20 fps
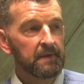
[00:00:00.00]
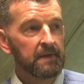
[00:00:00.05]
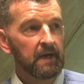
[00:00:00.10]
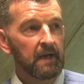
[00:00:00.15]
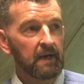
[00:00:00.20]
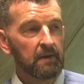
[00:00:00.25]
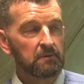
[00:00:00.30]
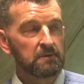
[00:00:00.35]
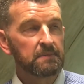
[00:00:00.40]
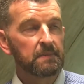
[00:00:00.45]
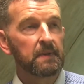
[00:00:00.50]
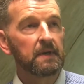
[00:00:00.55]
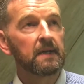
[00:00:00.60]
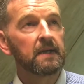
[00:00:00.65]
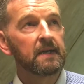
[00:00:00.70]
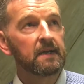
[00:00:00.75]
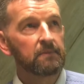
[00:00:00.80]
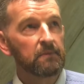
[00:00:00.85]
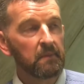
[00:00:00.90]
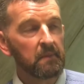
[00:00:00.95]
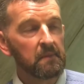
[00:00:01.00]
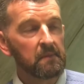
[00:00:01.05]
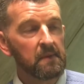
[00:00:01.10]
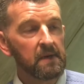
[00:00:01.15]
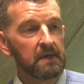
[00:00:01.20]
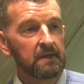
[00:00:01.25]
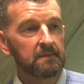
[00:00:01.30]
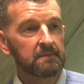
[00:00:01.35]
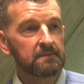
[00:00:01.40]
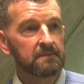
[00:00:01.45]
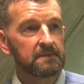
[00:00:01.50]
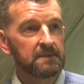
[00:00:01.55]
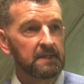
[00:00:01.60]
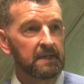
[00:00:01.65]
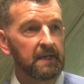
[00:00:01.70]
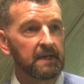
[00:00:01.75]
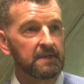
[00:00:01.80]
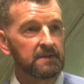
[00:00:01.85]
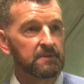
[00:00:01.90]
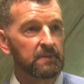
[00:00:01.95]
and I was pleading with my mum to
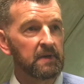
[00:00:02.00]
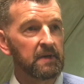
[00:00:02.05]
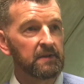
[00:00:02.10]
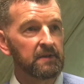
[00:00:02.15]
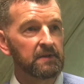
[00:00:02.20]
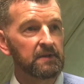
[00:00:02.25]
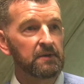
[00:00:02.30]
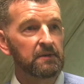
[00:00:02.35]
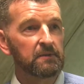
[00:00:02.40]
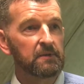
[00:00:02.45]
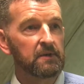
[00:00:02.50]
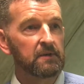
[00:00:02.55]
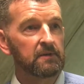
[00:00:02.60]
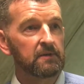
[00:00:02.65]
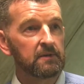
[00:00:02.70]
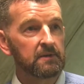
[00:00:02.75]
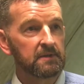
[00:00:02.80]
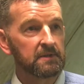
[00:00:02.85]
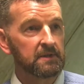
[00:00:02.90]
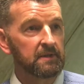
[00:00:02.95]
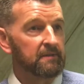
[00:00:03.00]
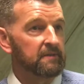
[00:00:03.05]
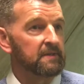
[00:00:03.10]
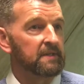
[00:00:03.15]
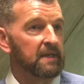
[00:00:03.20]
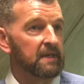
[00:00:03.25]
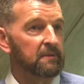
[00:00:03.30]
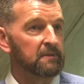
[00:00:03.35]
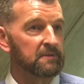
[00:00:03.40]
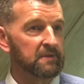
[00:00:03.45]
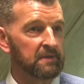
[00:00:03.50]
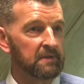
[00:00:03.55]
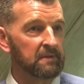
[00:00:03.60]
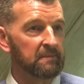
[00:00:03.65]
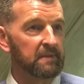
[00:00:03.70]
let us wear the new coat because obviously I was going